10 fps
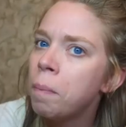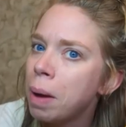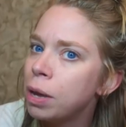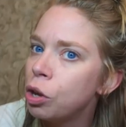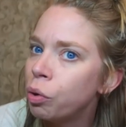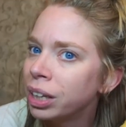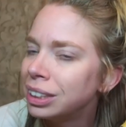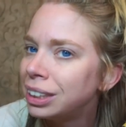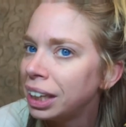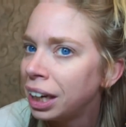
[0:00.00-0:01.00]
Maybe you can
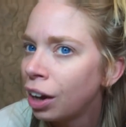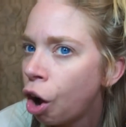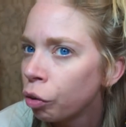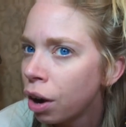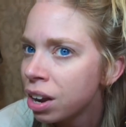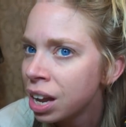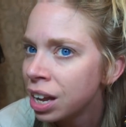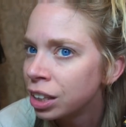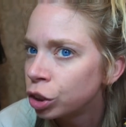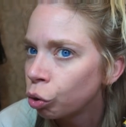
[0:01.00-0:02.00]
see already
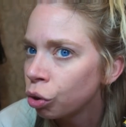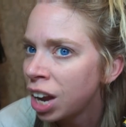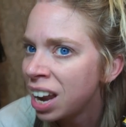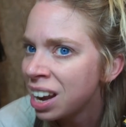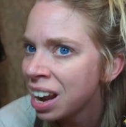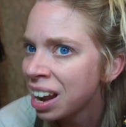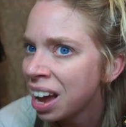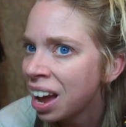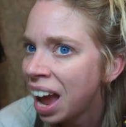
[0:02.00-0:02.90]
it's creating